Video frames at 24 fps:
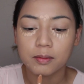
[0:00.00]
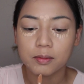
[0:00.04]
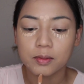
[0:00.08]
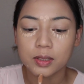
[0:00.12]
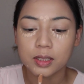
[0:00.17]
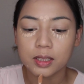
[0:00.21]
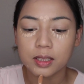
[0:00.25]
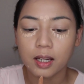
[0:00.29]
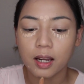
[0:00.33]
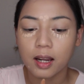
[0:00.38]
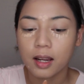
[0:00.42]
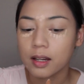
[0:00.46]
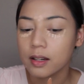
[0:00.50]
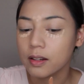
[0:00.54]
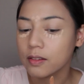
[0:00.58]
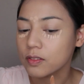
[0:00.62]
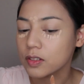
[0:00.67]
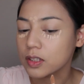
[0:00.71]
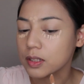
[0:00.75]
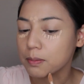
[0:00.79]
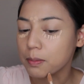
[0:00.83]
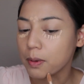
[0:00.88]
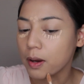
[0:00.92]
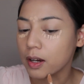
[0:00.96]
Just kind of
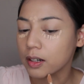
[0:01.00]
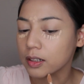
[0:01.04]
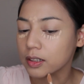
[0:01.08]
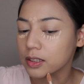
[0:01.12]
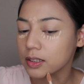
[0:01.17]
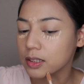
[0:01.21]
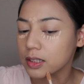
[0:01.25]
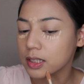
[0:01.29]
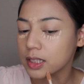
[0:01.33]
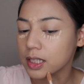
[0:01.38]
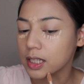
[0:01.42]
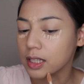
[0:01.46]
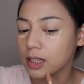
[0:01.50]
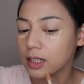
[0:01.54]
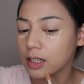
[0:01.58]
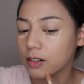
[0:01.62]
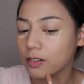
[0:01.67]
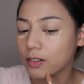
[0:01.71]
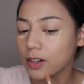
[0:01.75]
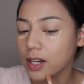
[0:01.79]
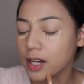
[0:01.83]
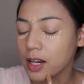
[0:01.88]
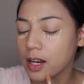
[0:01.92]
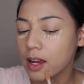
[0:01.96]
spot
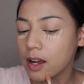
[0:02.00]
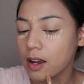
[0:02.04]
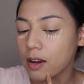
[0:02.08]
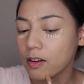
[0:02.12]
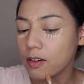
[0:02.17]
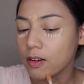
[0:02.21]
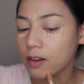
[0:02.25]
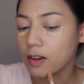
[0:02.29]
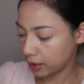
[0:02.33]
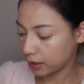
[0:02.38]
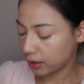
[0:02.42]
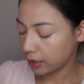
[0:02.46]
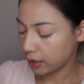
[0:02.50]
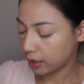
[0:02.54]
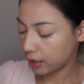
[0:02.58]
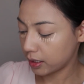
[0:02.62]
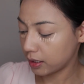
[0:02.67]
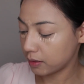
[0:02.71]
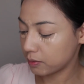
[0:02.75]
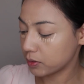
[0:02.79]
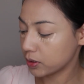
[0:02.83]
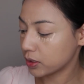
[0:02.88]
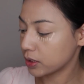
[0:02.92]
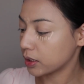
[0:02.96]
concealing right now. Then
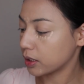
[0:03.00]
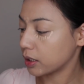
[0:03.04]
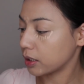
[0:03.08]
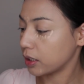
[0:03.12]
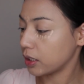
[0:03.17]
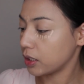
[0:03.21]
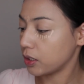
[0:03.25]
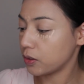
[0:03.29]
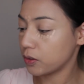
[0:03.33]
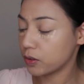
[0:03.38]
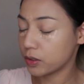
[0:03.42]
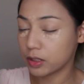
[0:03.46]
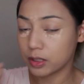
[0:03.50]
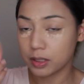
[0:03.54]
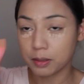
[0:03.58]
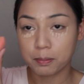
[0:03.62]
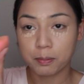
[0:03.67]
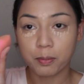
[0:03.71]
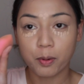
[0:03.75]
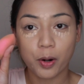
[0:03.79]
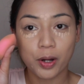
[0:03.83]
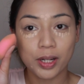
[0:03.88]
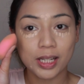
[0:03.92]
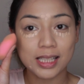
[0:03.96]
I'm just gonna use the
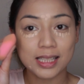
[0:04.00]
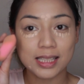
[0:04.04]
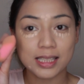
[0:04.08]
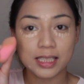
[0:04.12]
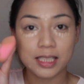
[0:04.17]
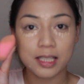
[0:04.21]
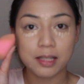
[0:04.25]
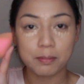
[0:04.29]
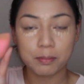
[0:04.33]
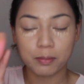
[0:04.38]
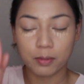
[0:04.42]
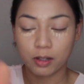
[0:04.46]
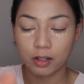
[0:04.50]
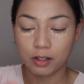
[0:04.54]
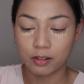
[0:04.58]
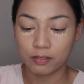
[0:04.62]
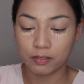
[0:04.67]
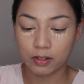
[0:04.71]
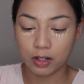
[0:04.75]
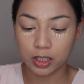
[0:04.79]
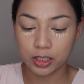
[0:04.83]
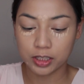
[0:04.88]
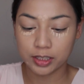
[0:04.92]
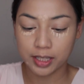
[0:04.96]
pointy tip
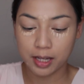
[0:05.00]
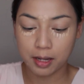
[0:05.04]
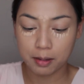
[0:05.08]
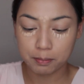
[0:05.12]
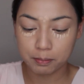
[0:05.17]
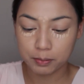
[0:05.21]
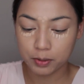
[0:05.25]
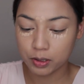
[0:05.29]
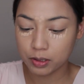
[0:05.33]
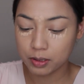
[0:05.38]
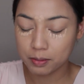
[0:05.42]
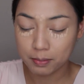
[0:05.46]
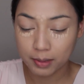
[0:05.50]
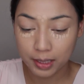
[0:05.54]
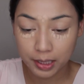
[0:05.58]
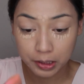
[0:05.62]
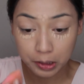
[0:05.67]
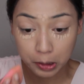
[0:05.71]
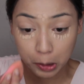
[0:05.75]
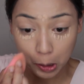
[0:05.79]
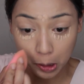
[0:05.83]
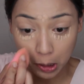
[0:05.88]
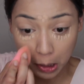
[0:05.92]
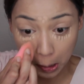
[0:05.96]
of our damp beauty
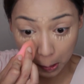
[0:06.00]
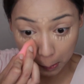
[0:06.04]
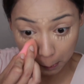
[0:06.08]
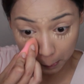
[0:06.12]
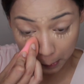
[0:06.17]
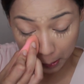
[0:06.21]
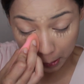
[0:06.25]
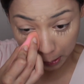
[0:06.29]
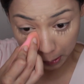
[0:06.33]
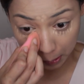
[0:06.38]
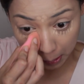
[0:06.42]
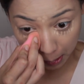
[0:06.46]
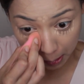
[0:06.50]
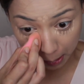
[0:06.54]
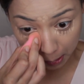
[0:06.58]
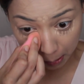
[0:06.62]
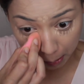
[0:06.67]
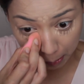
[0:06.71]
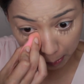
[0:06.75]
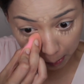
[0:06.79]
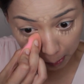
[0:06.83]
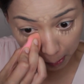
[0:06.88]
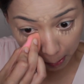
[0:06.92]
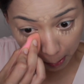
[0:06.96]
blender and blend that
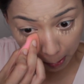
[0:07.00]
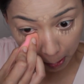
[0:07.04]
up.